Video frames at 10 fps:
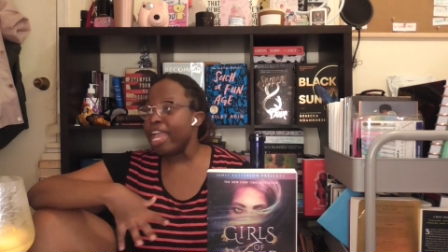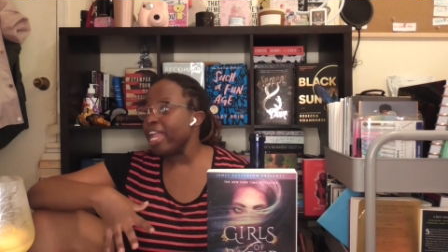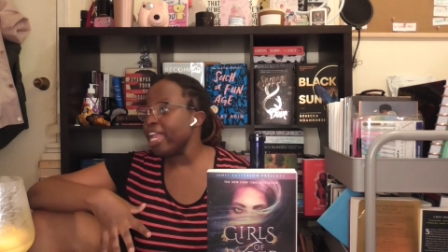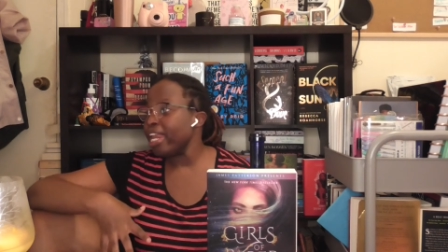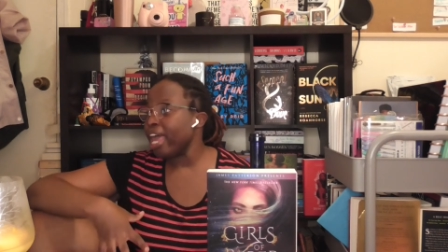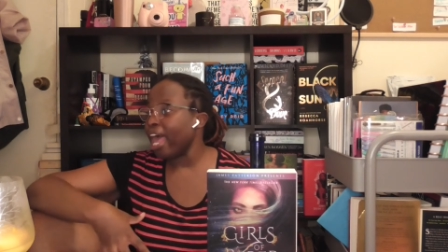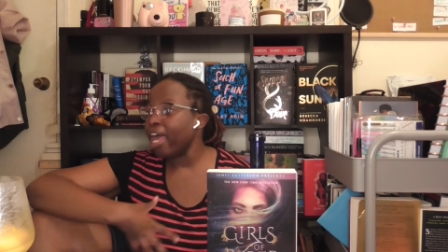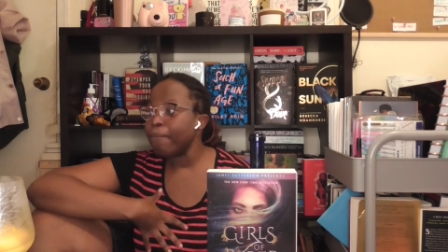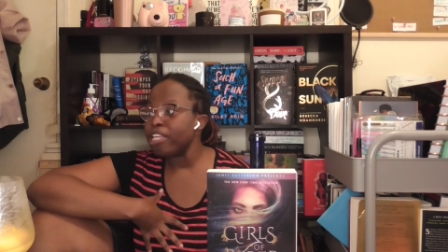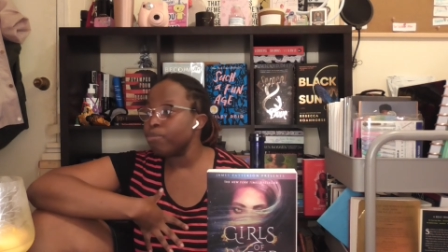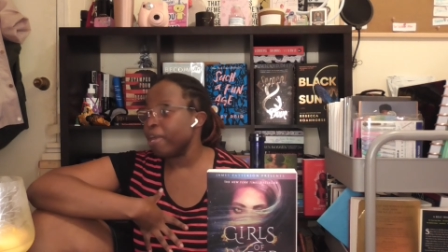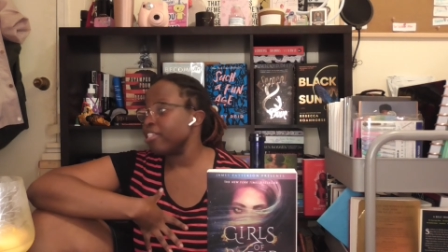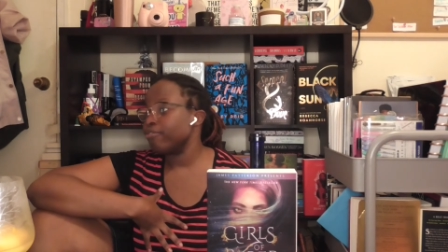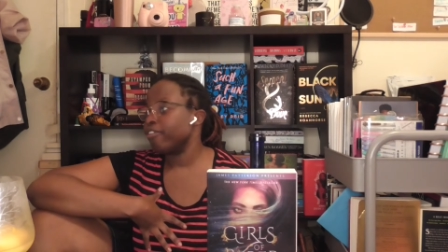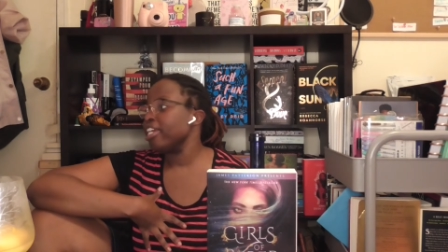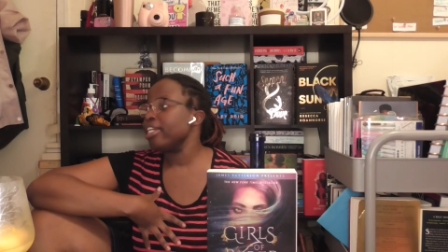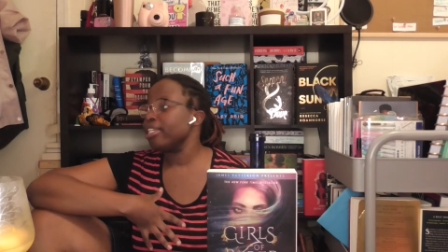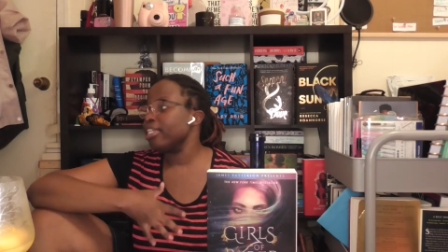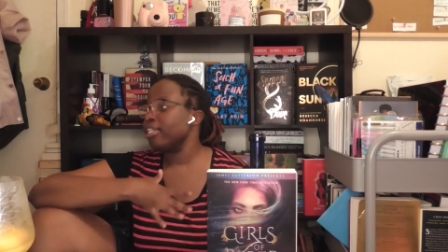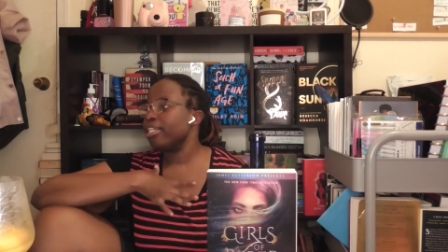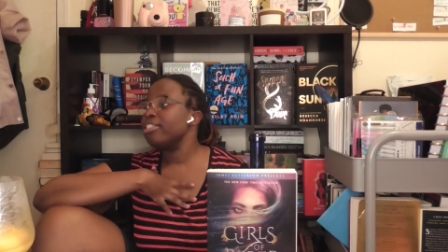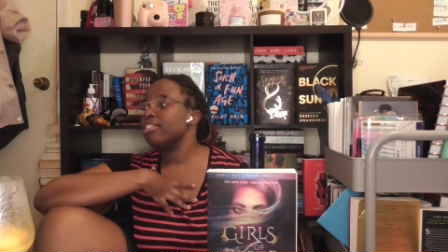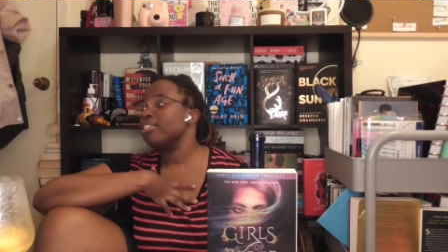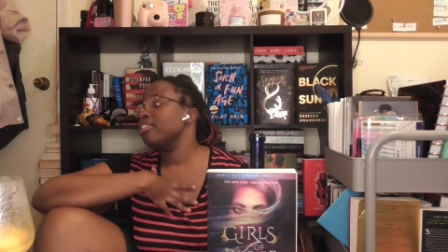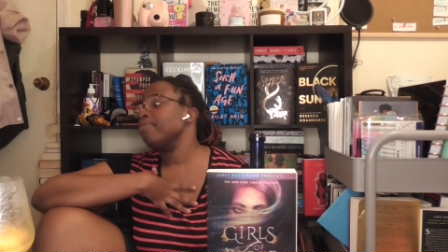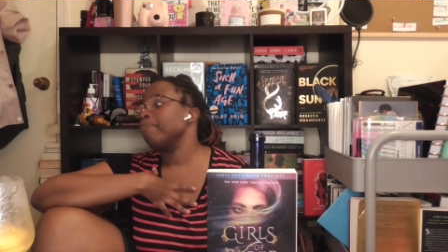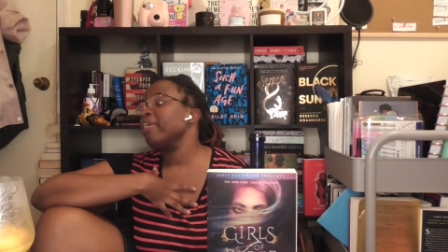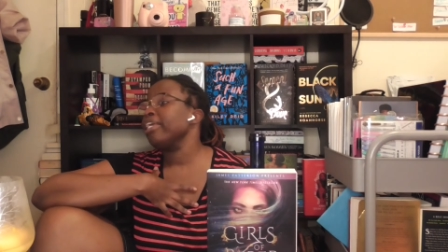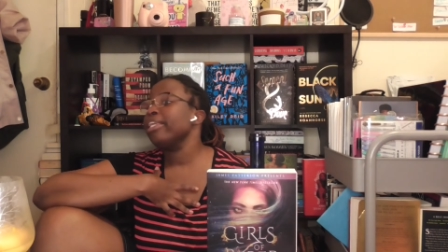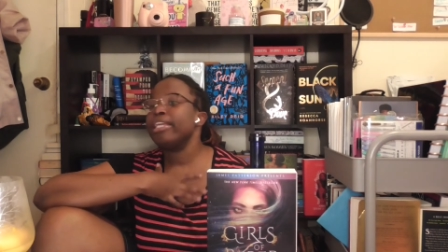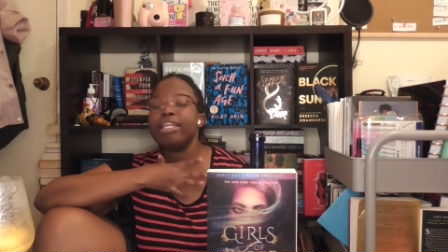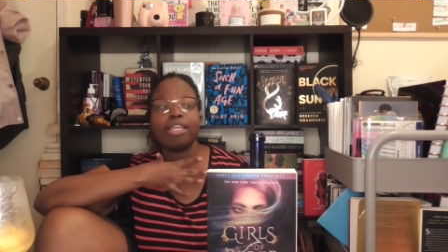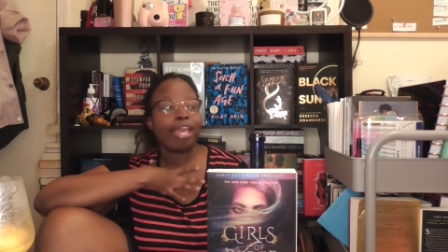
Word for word: And I'm his best friend and he listens to me and he